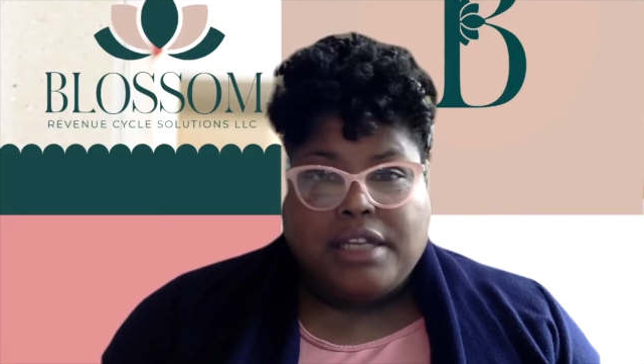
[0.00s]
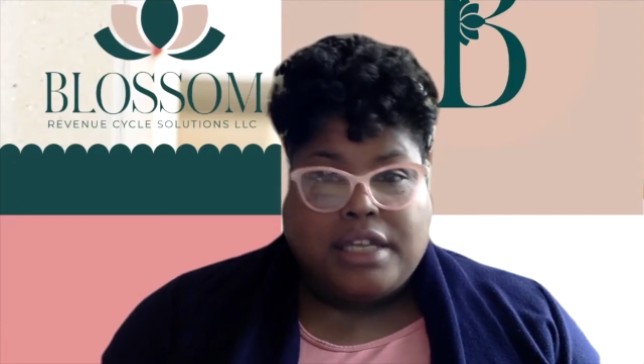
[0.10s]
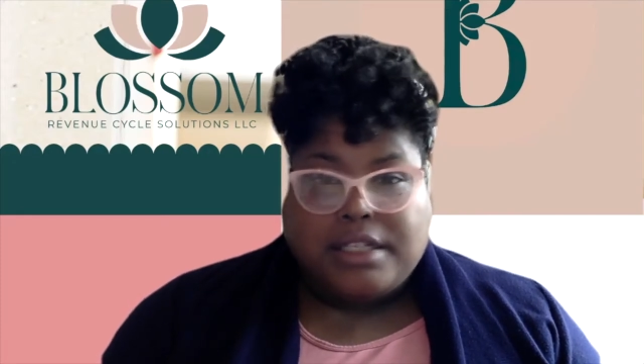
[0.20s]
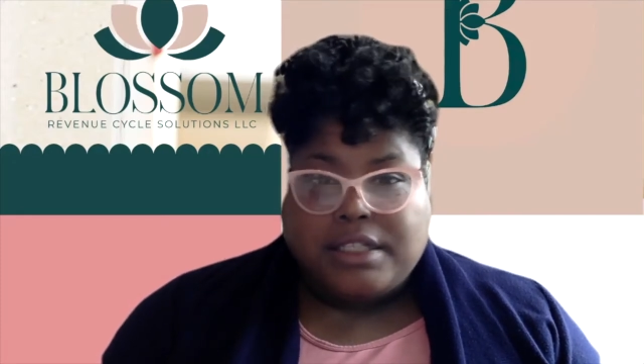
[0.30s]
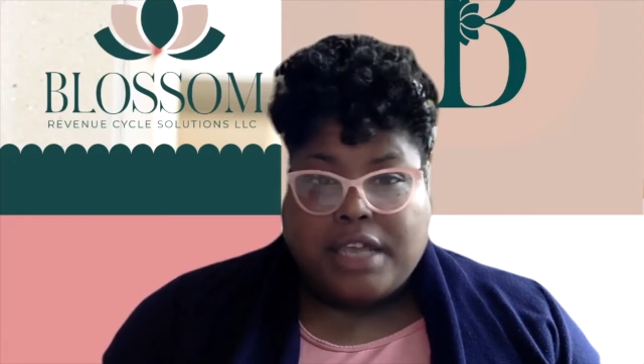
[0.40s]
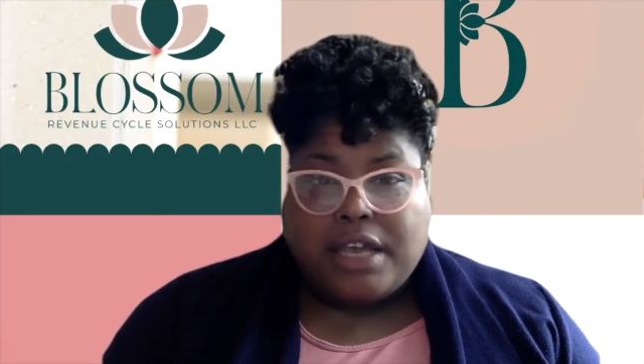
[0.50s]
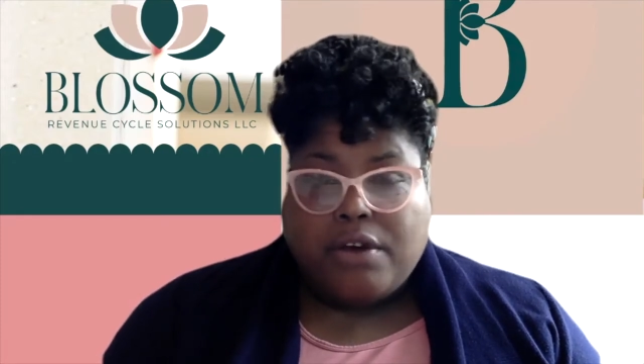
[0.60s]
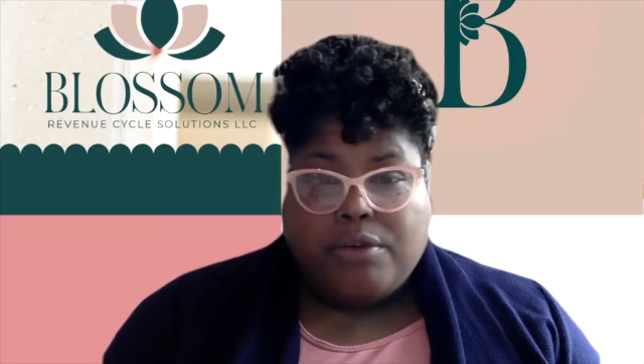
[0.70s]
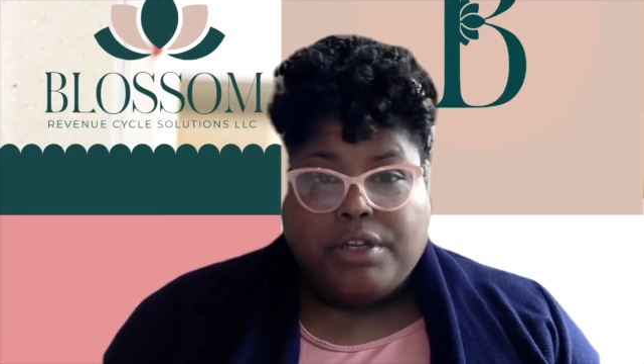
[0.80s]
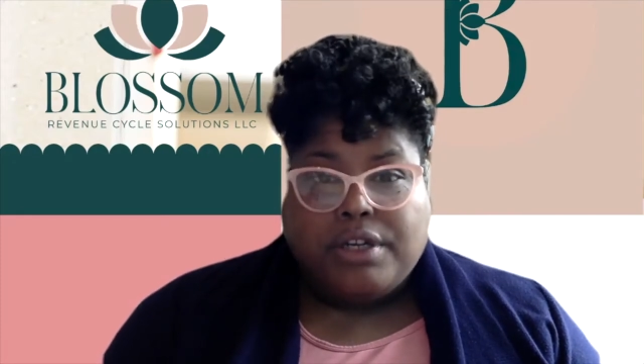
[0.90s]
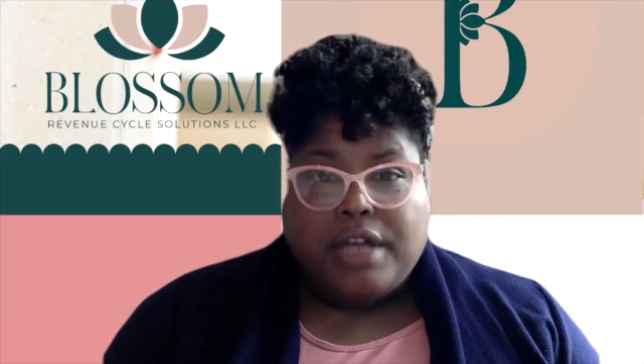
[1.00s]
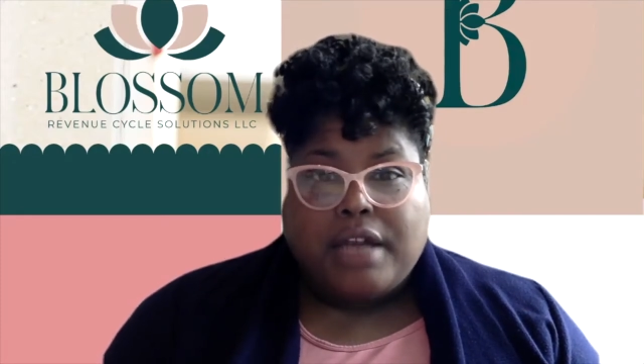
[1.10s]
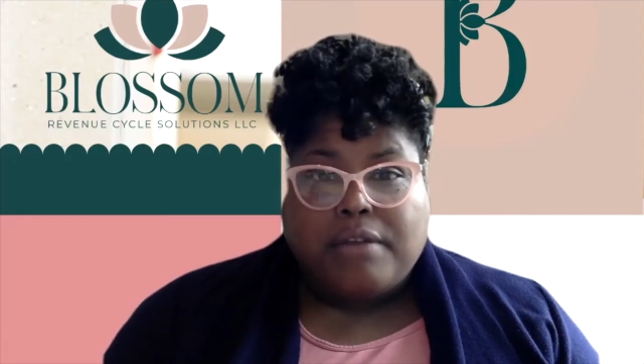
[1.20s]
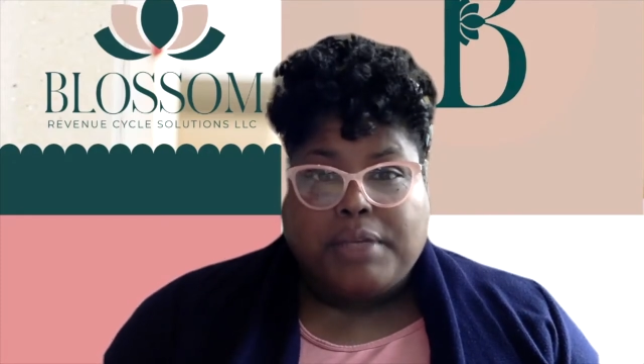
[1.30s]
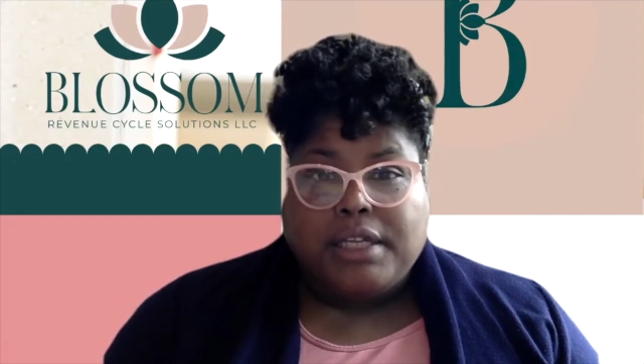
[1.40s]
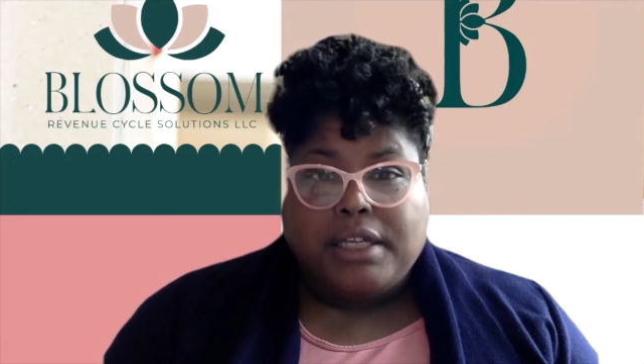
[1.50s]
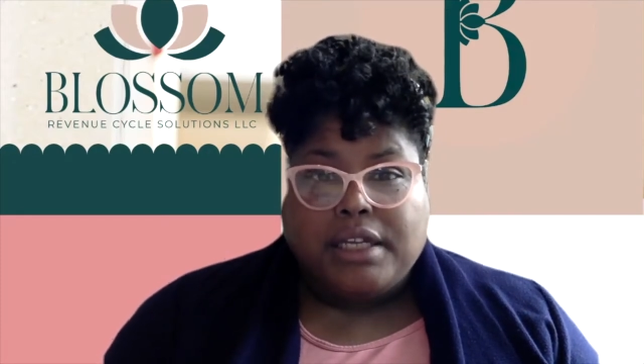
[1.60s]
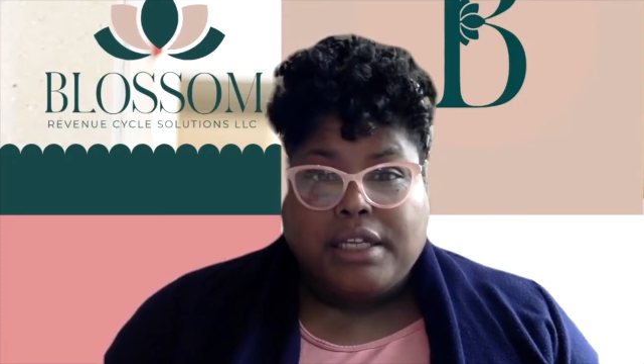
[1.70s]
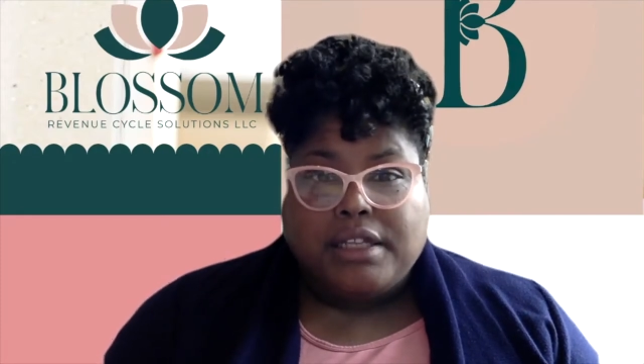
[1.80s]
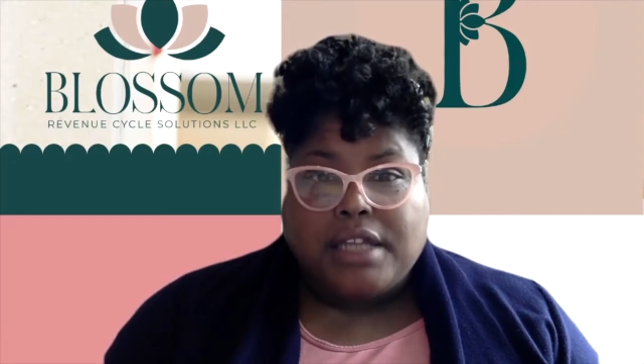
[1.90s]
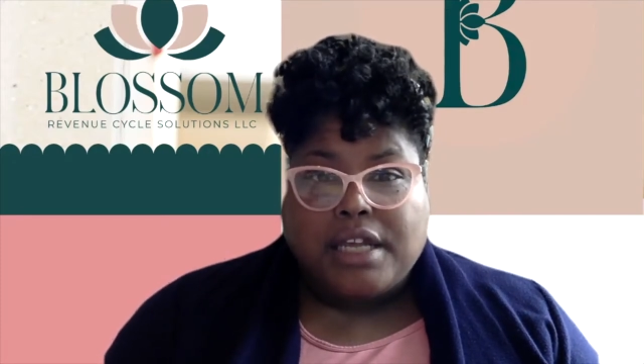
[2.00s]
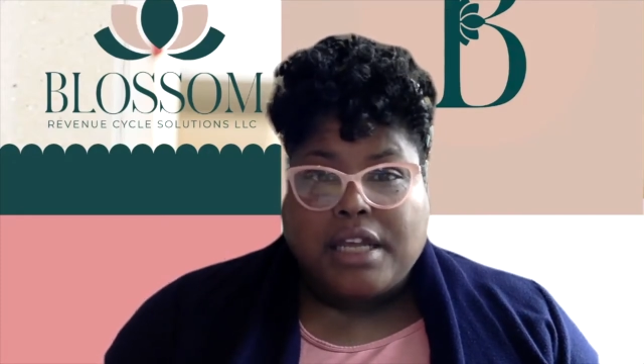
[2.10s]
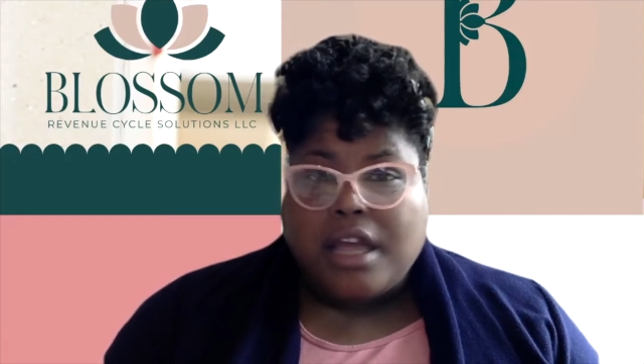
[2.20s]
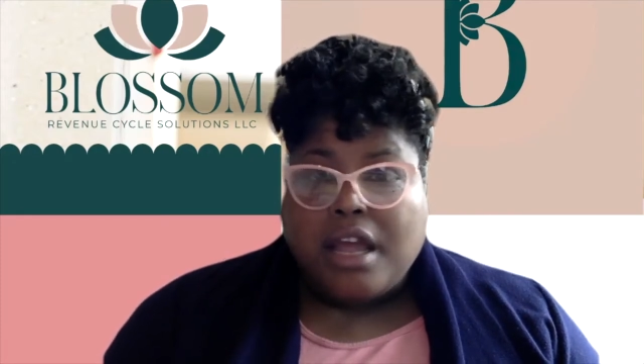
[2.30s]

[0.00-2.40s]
They can tell when you're not appealing anything,